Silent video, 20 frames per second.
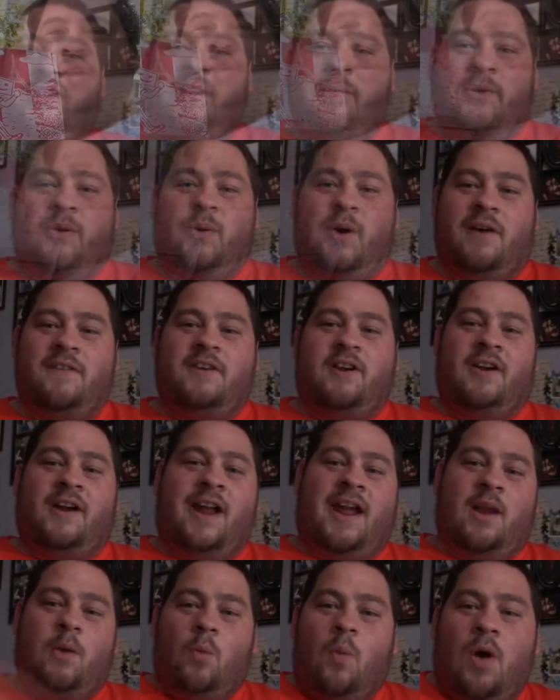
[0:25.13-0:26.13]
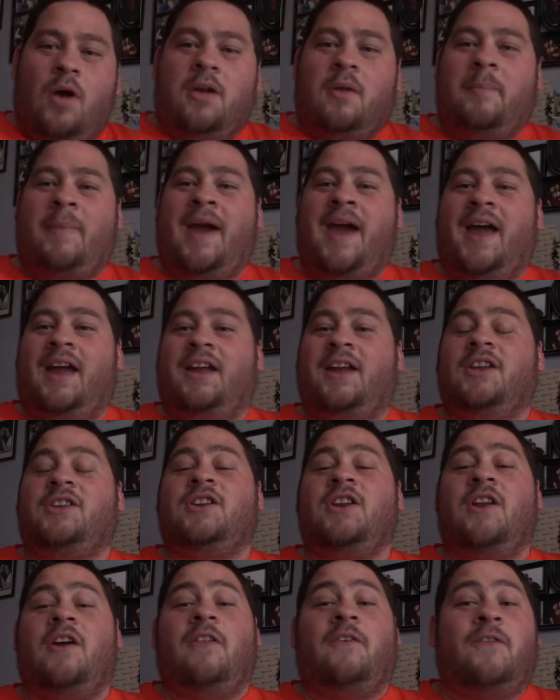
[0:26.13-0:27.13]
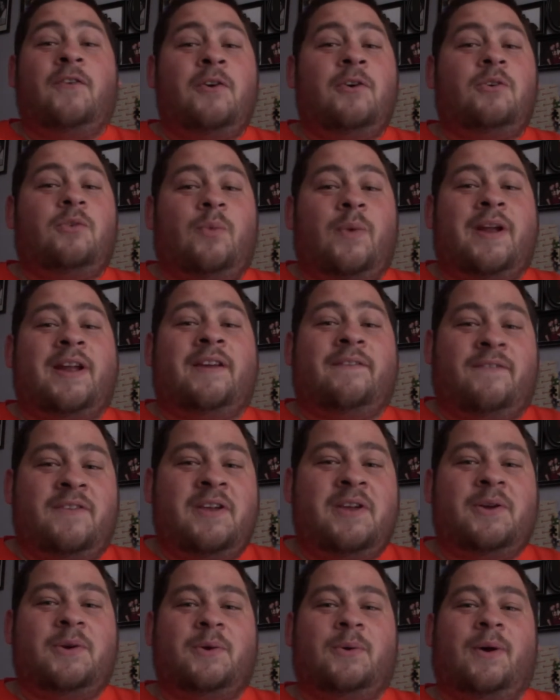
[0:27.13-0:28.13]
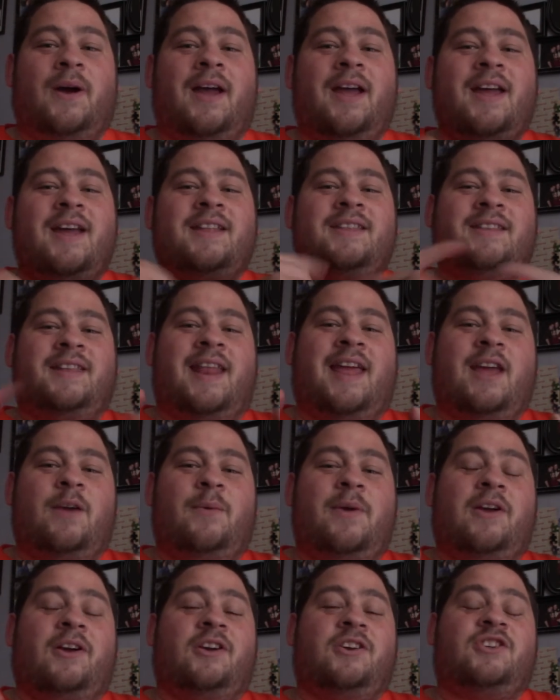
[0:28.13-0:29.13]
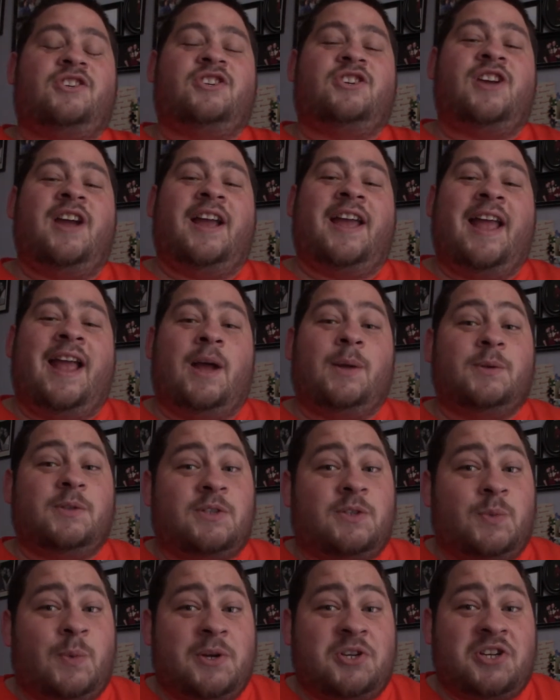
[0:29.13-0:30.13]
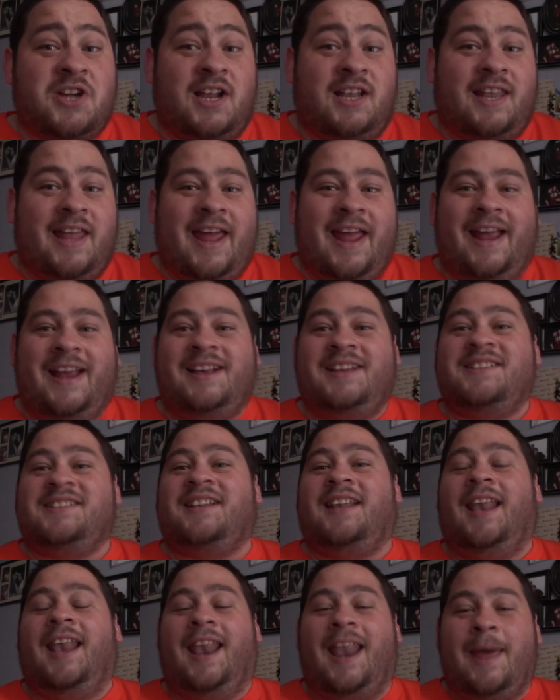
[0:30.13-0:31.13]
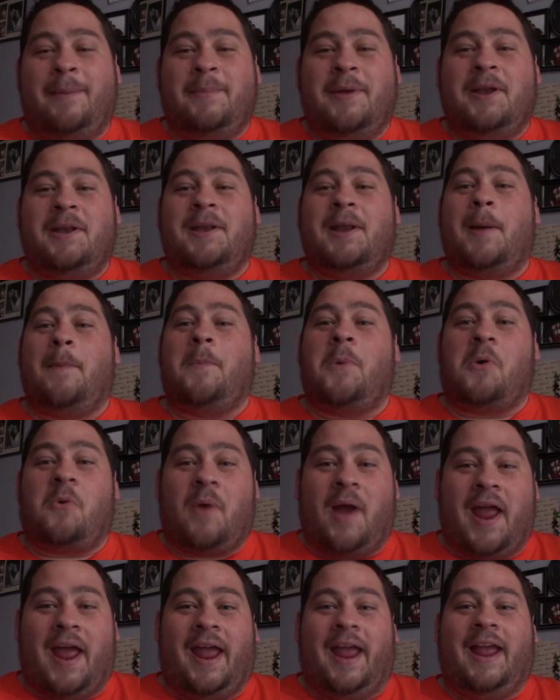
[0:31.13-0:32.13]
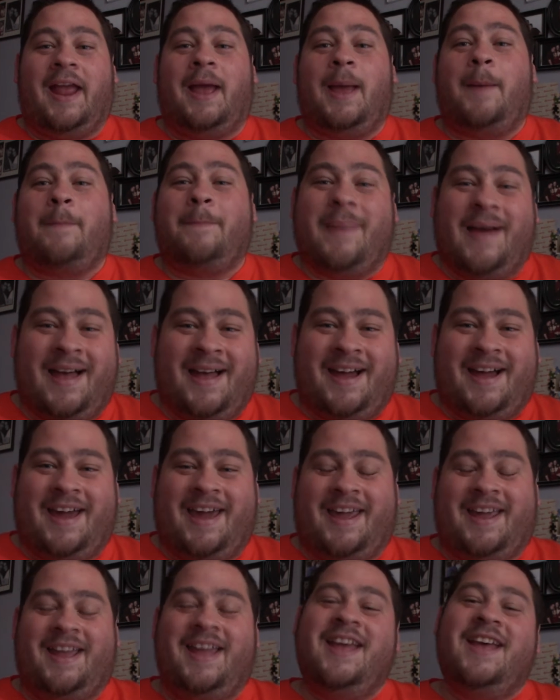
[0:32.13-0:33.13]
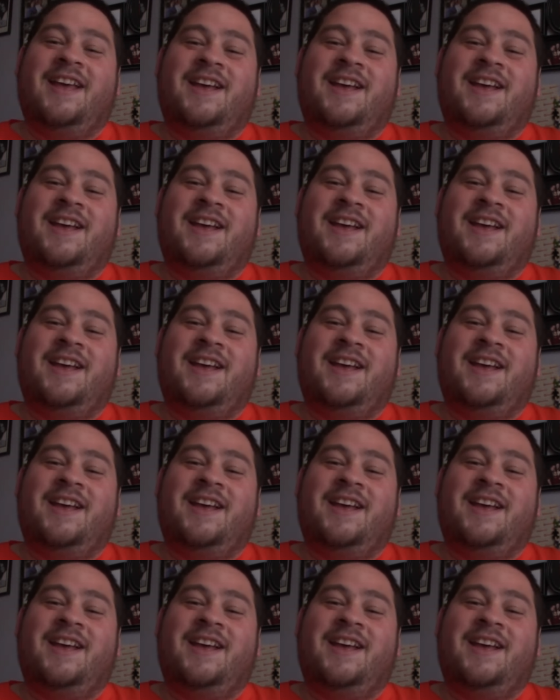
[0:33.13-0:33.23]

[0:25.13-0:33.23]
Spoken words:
Number 12 here, and welcome back to another food review. Today we are checking out Swiss Chalet's lemon meringue pie.